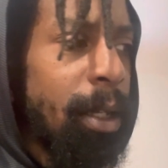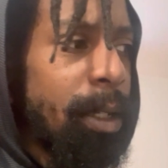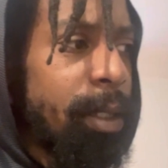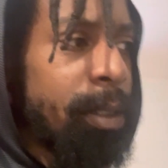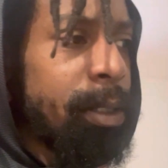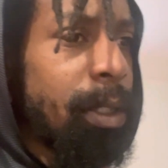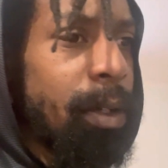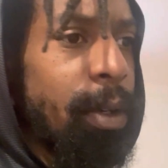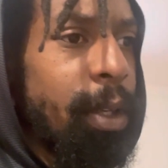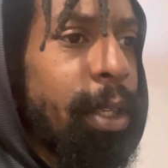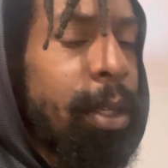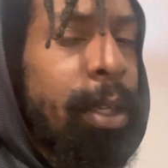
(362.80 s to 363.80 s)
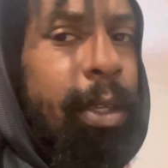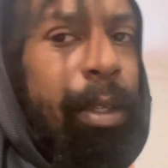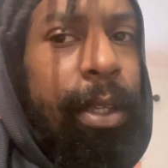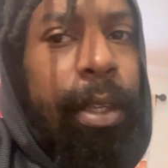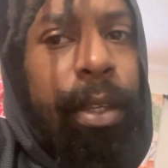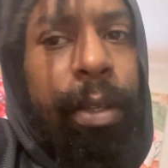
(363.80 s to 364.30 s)
So he
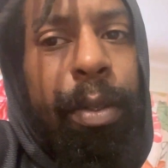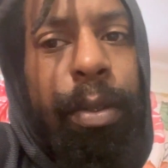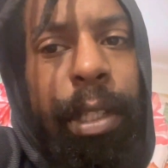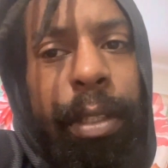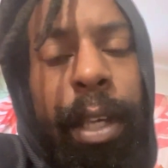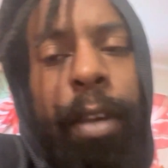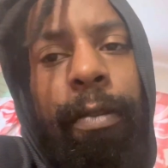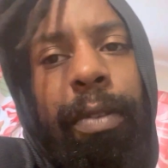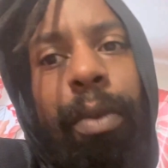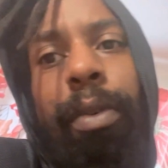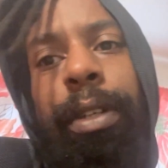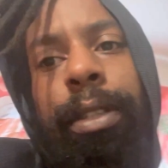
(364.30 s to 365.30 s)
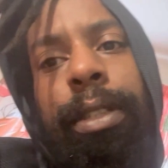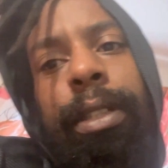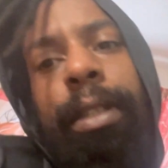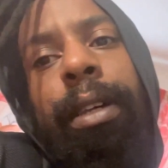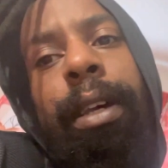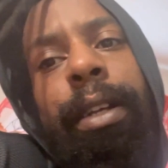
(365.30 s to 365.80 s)
used his influence
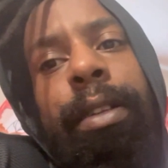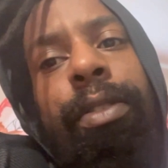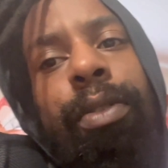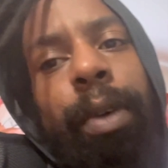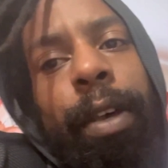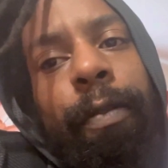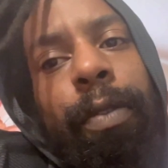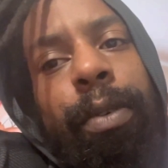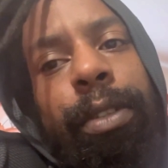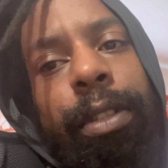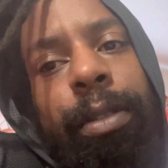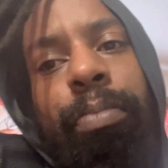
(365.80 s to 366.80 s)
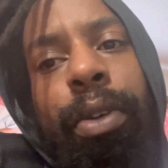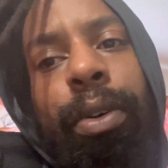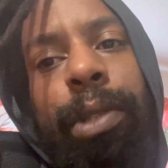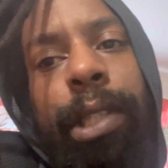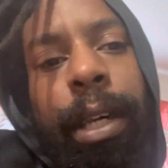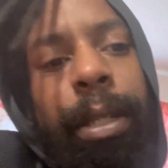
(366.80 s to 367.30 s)
to influence this
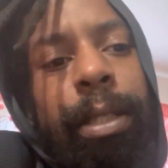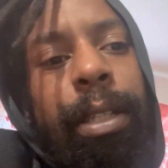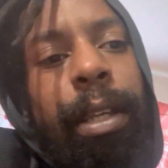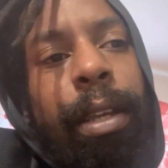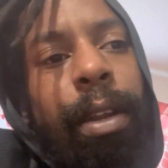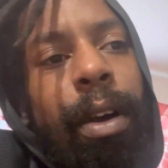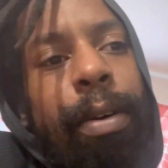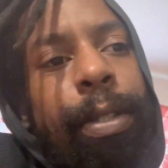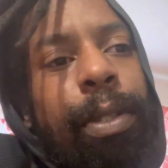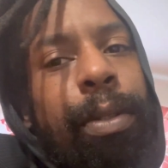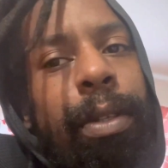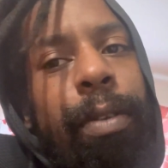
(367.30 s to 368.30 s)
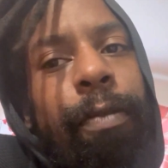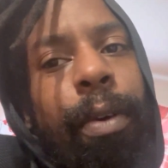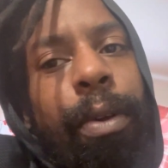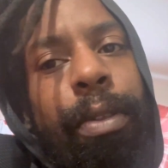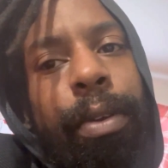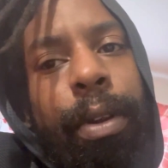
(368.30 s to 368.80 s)
protest and also the
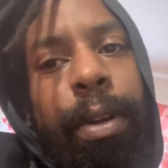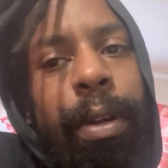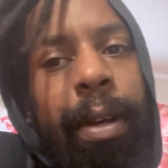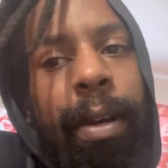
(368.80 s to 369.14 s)
further